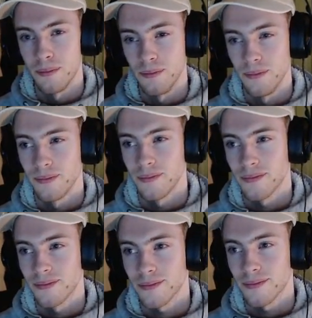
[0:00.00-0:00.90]

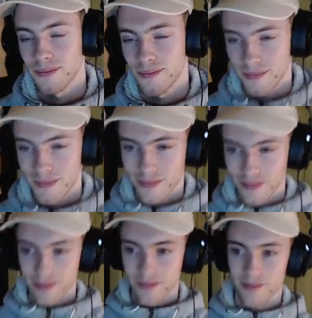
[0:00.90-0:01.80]

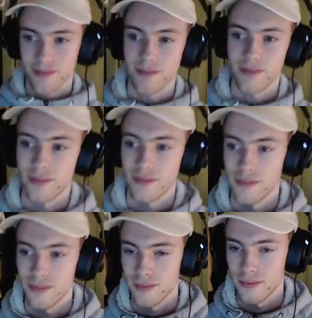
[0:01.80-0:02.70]

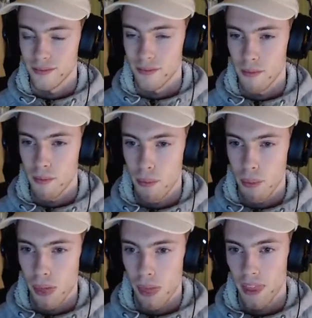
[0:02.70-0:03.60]

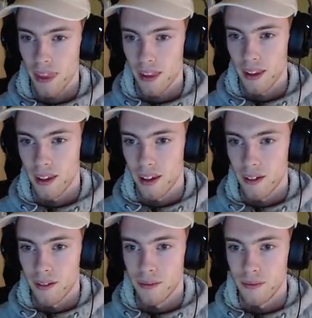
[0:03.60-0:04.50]

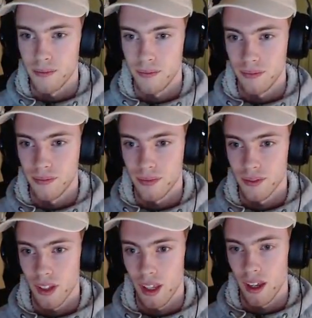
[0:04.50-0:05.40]

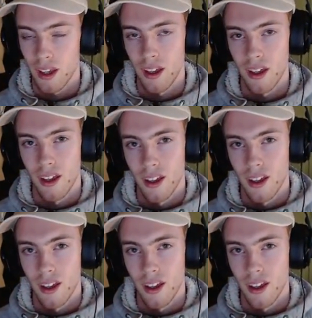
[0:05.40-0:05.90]
Nobody speaks.